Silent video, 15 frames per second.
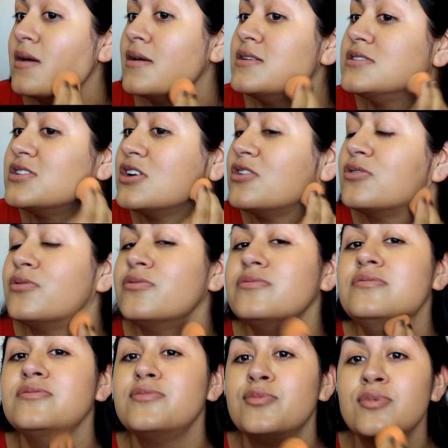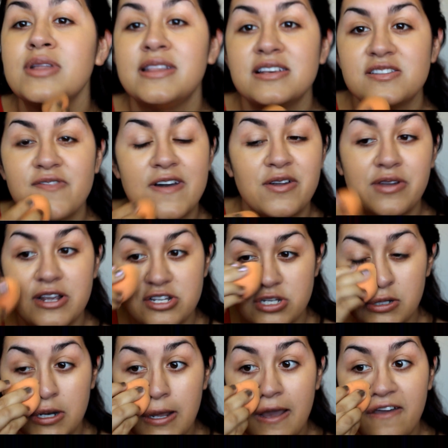So with this
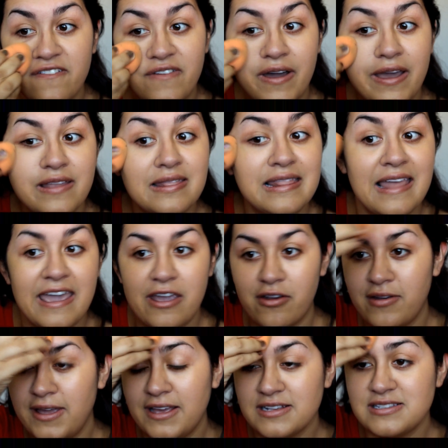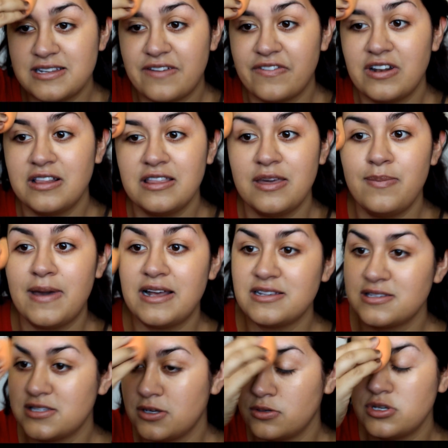foundation, I find layering is definitely
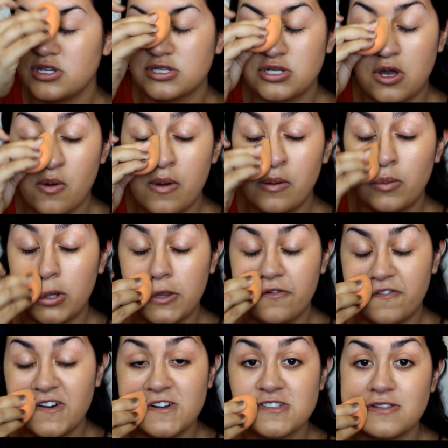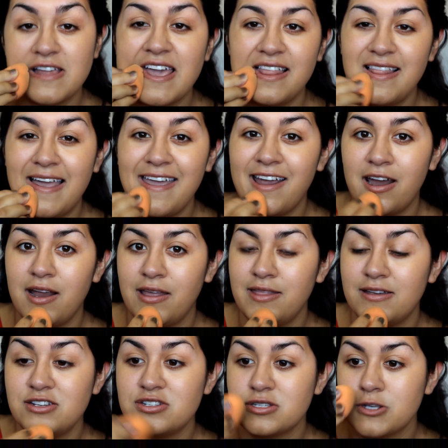best. So just go in with the first light layer and
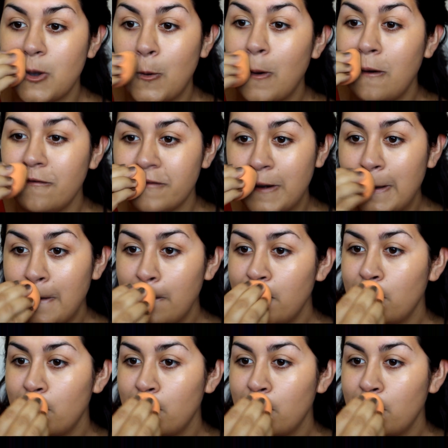then just go over it